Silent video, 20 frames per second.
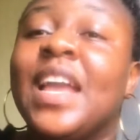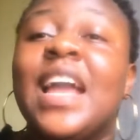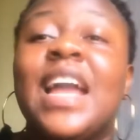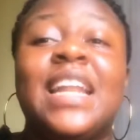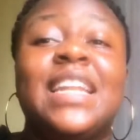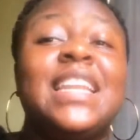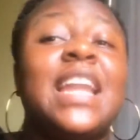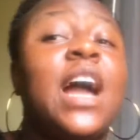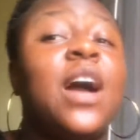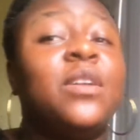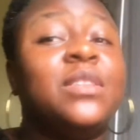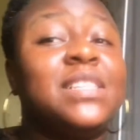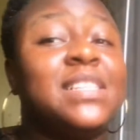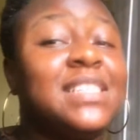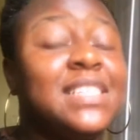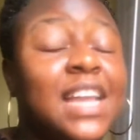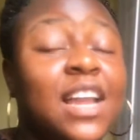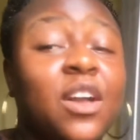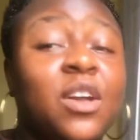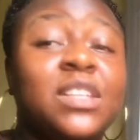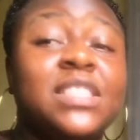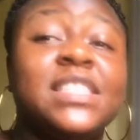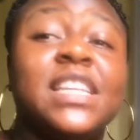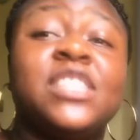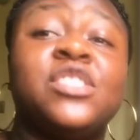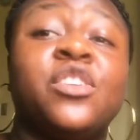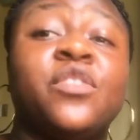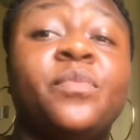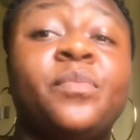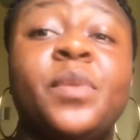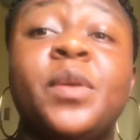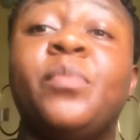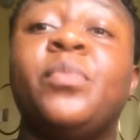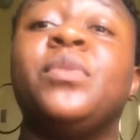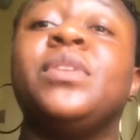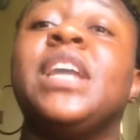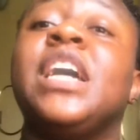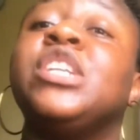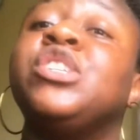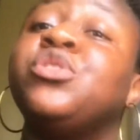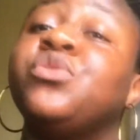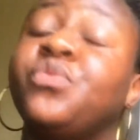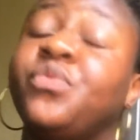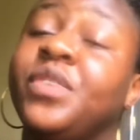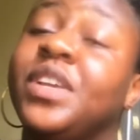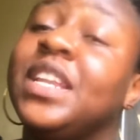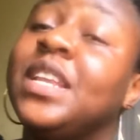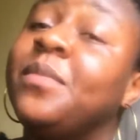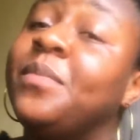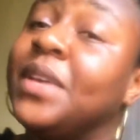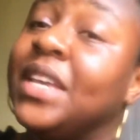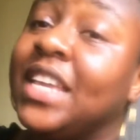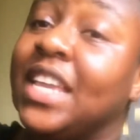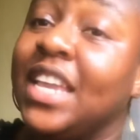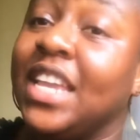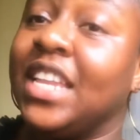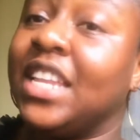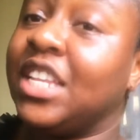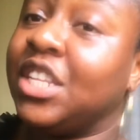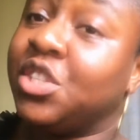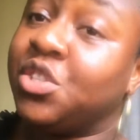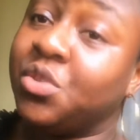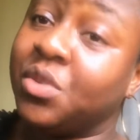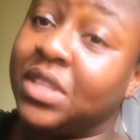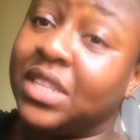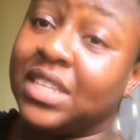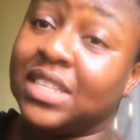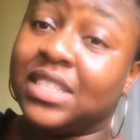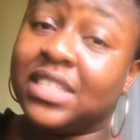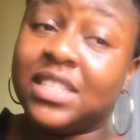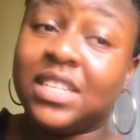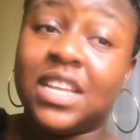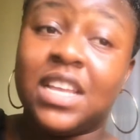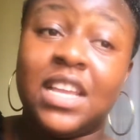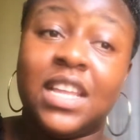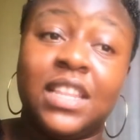Now, the second set of people that should really be keen into this